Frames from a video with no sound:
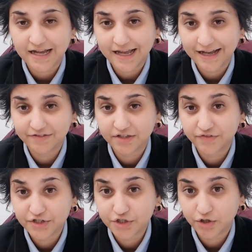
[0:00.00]
I have done a
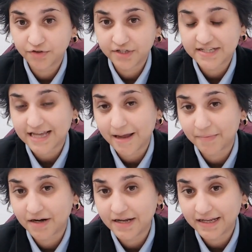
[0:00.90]
video on this and I'm
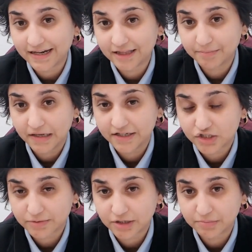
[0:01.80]
going to link it in the
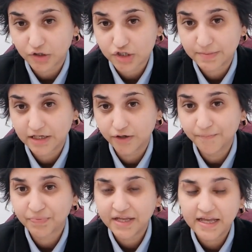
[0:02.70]
description box below.